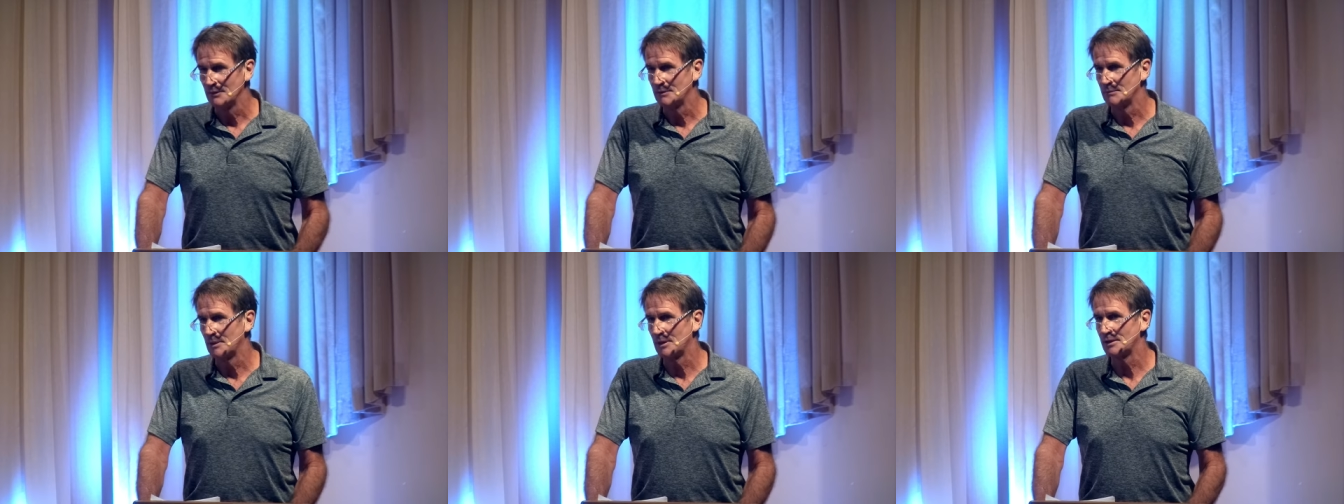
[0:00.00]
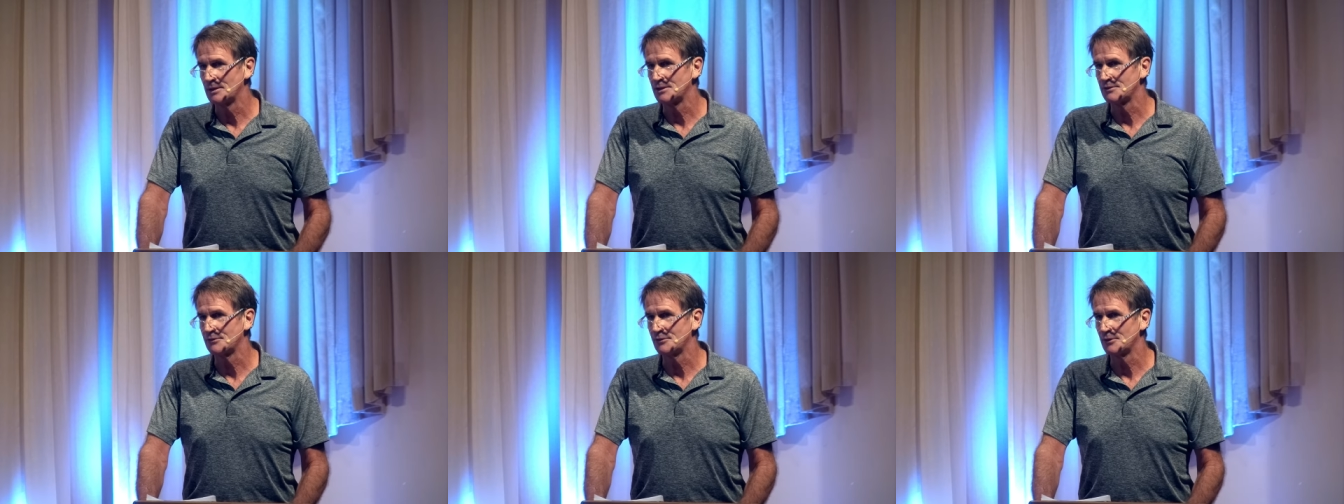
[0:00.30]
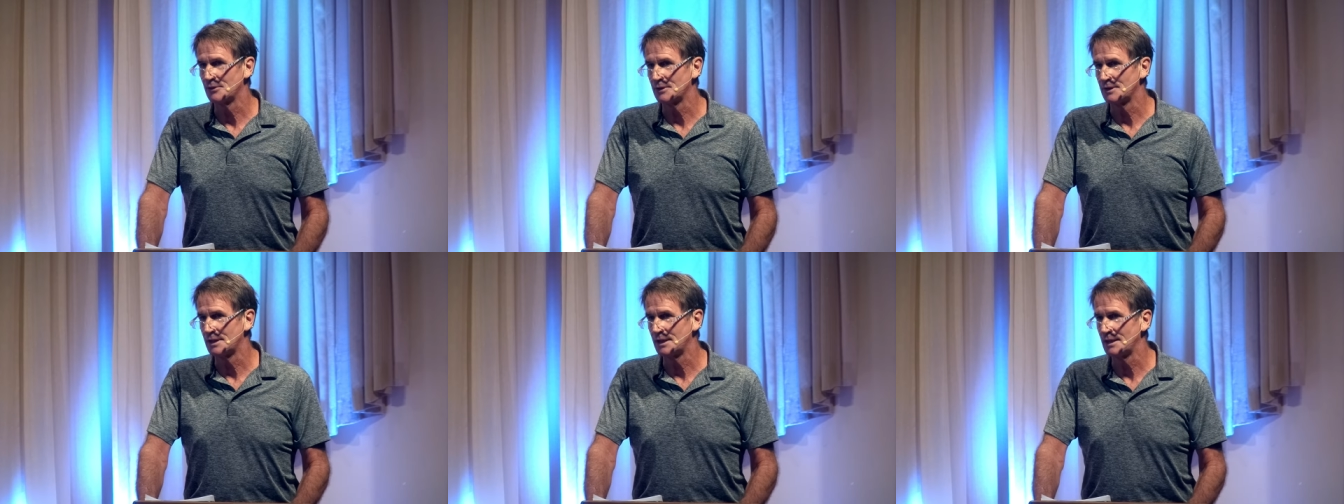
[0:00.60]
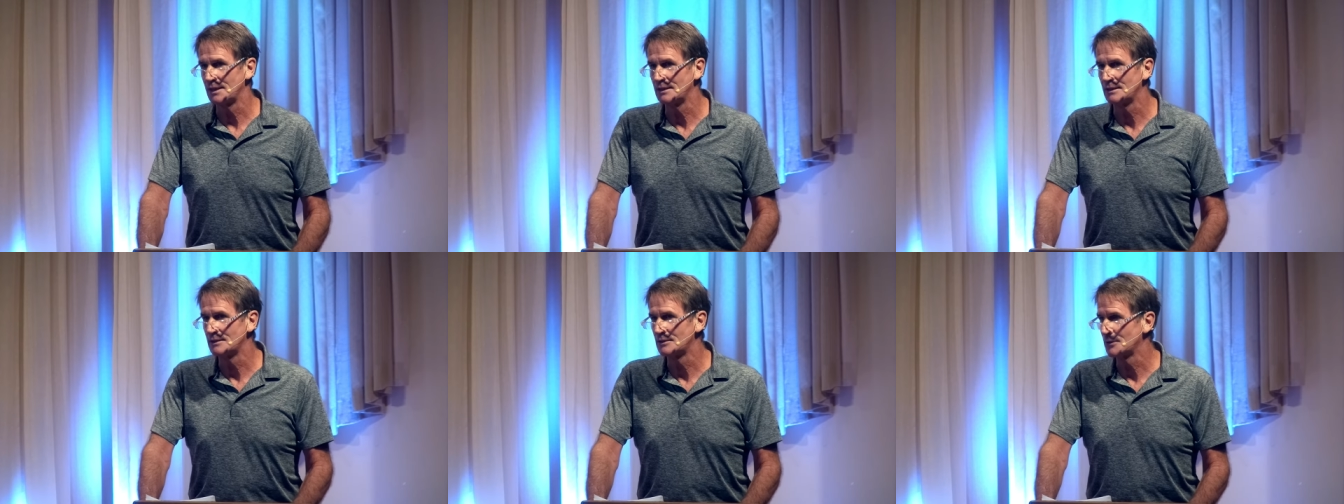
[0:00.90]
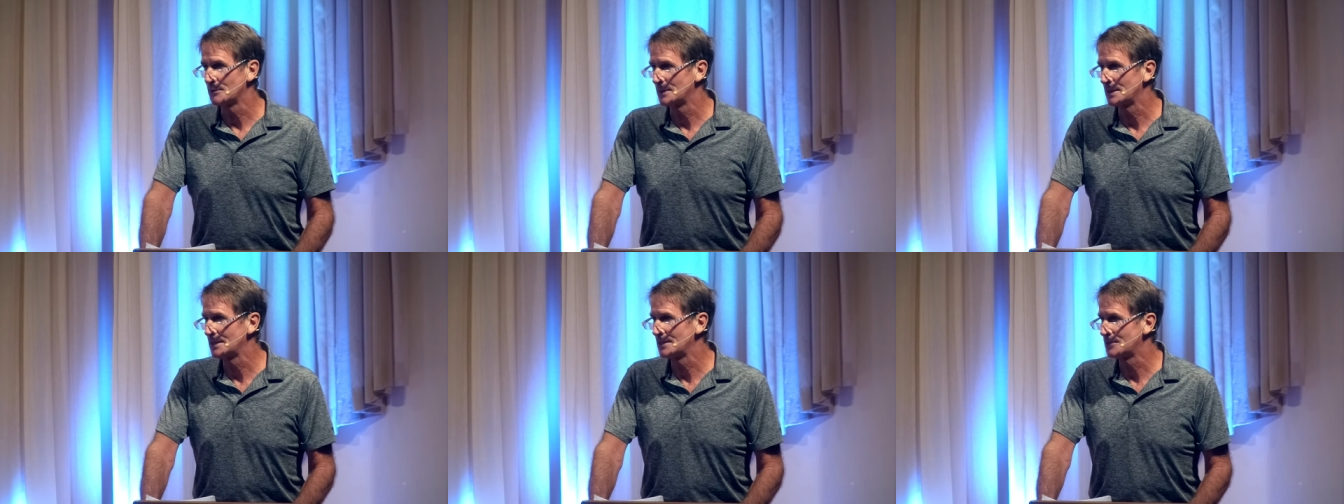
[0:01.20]
on March 14,
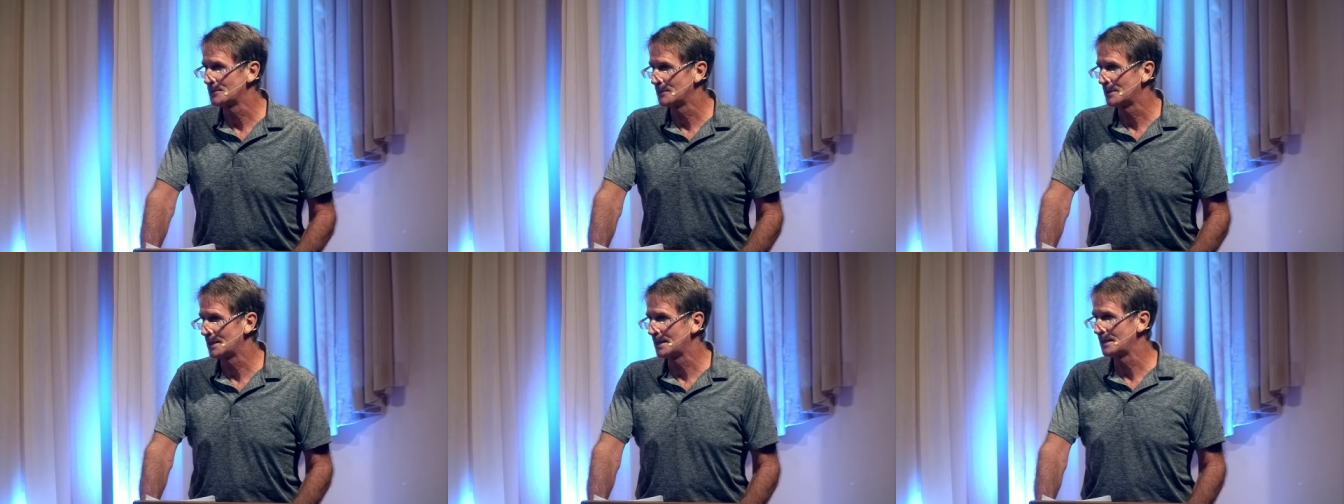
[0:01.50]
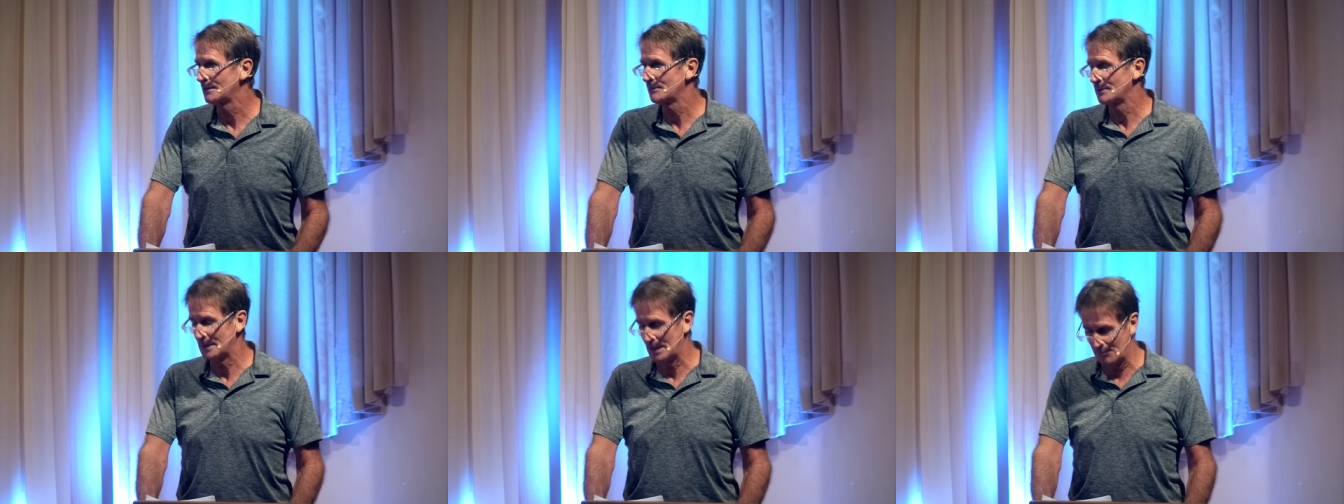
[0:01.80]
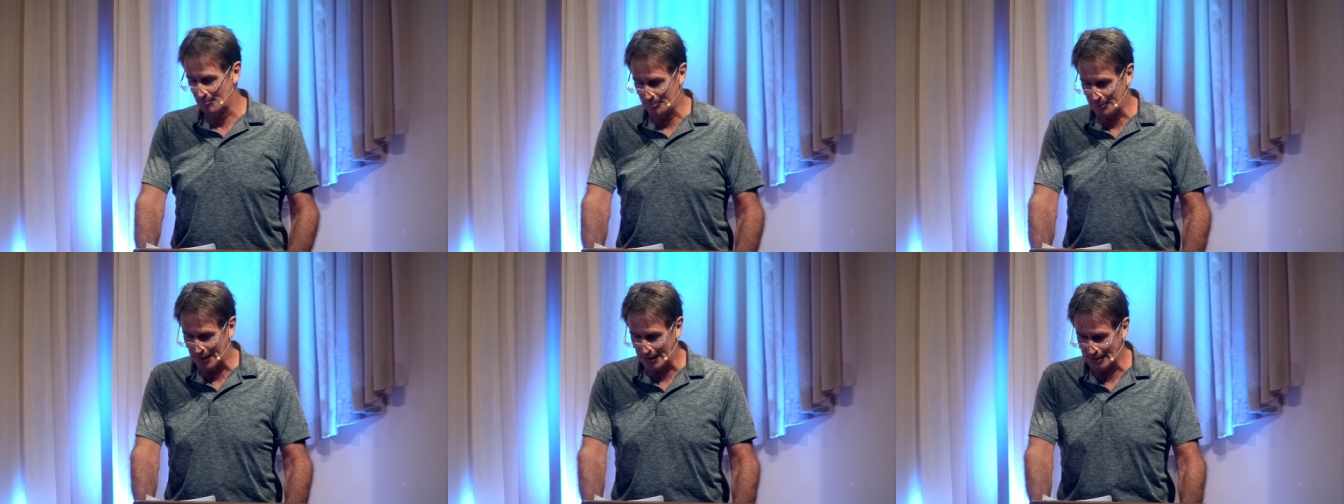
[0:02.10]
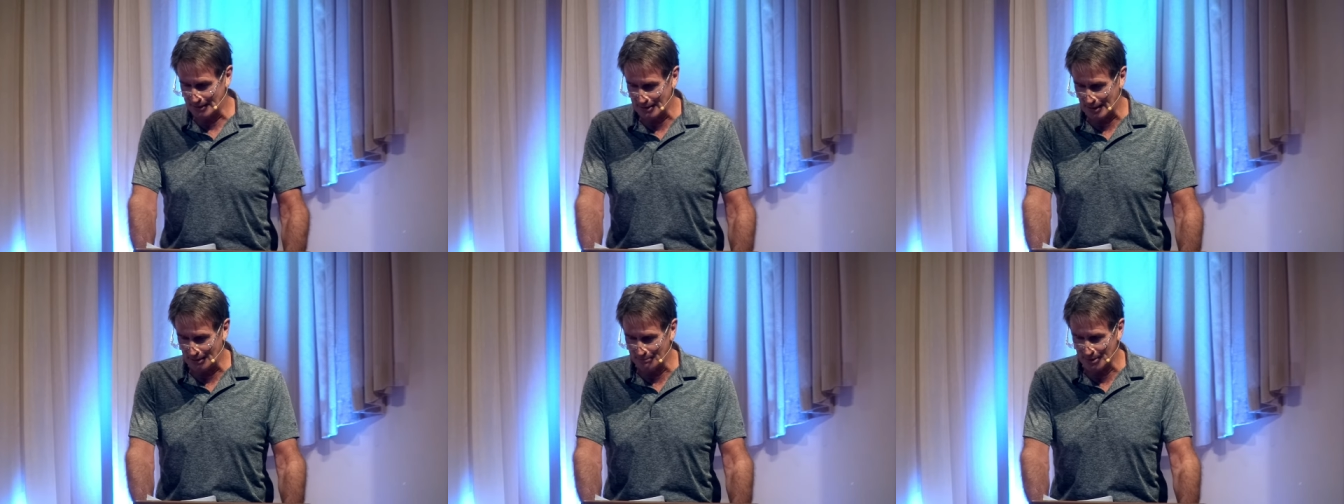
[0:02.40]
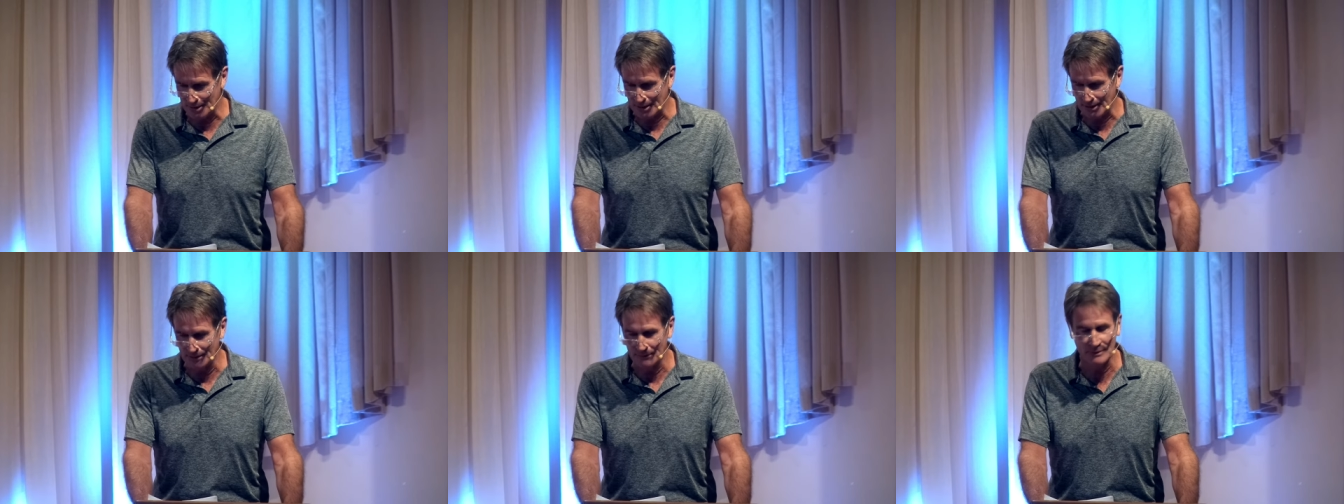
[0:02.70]
2020, when the
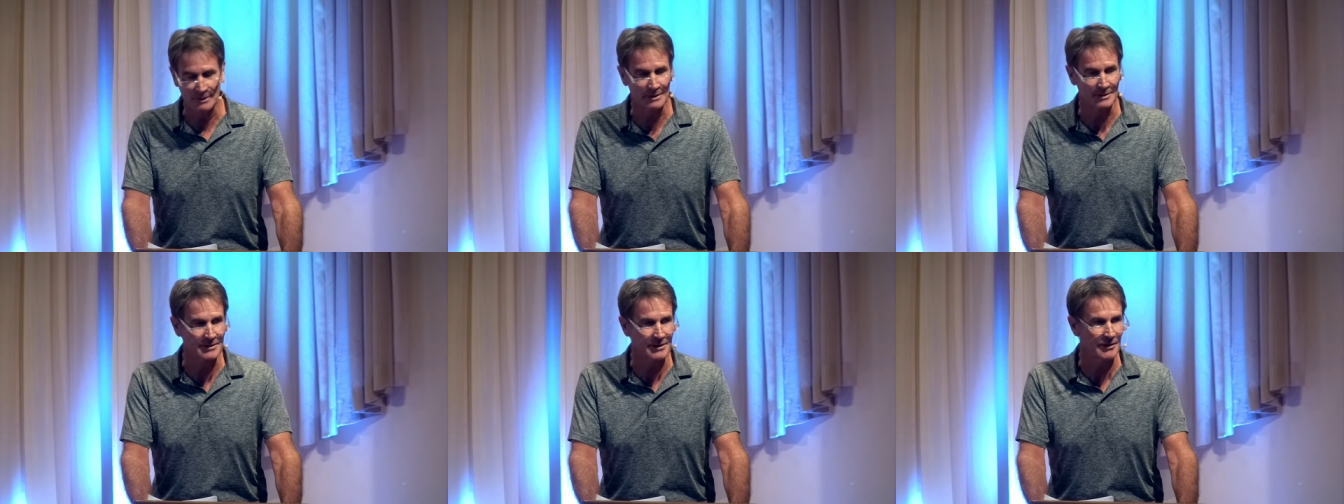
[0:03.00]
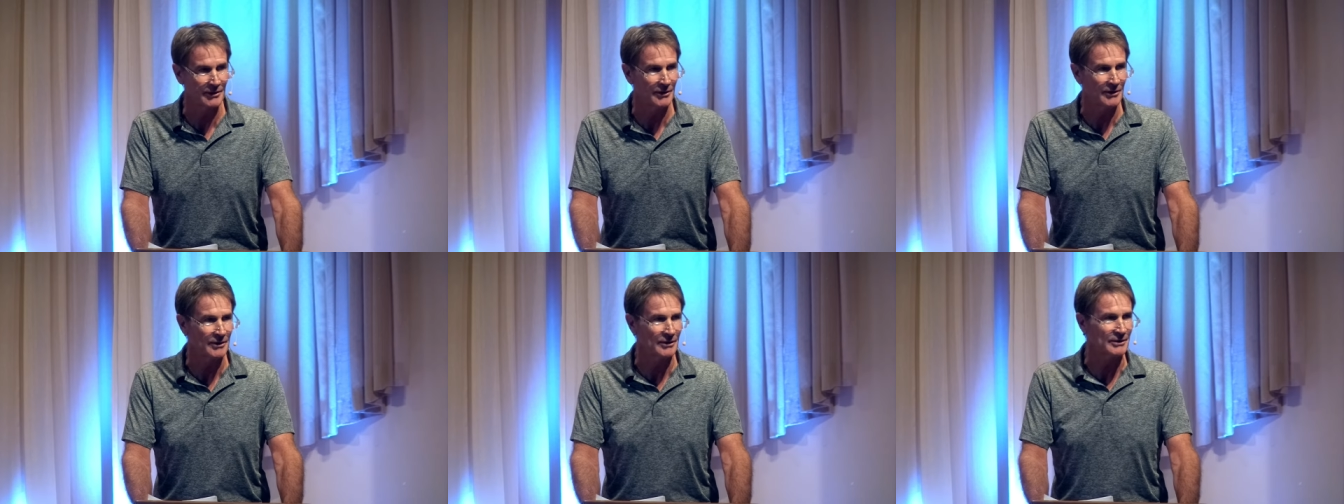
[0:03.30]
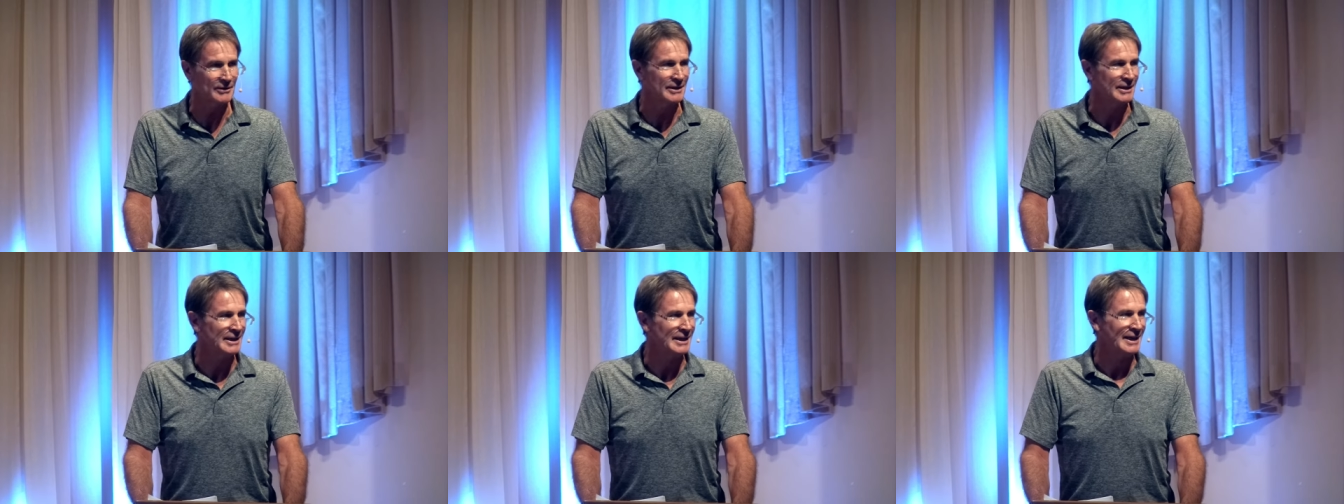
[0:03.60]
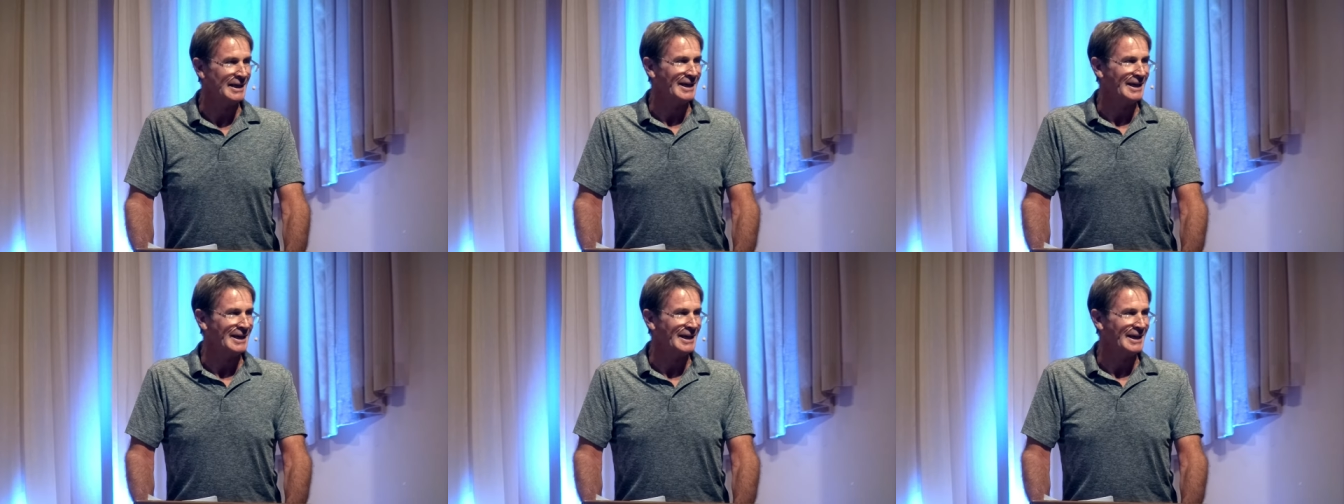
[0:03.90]
pandemic was called.